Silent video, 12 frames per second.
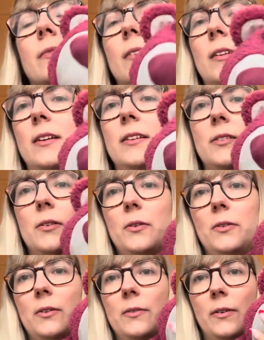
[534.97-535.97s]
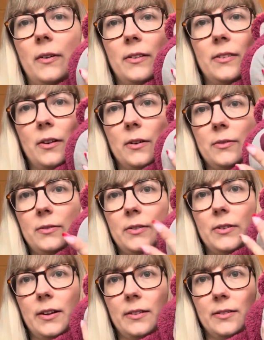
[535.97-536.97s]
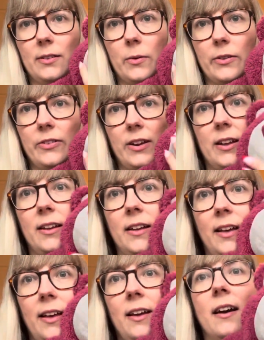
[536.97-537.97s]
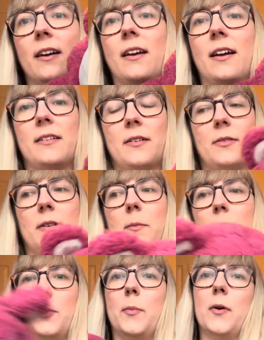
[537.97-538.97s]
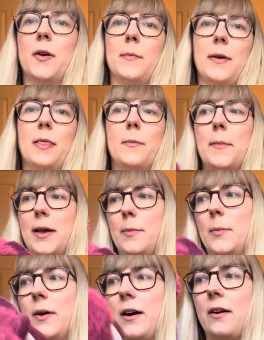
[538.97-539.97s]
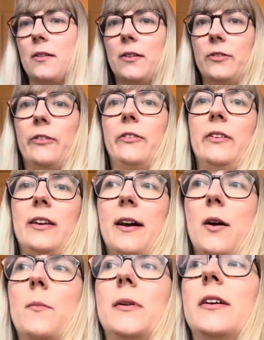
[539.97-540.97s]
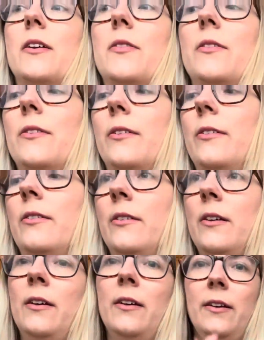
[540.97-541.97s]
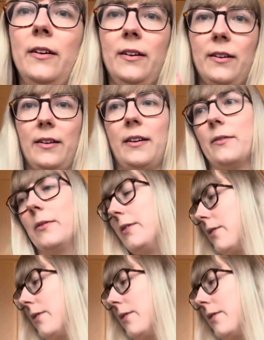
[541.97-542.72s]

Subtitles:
He's also very soft and squishy. Again, I think I'm going to put him in the maybe pile and just see how many others I get rid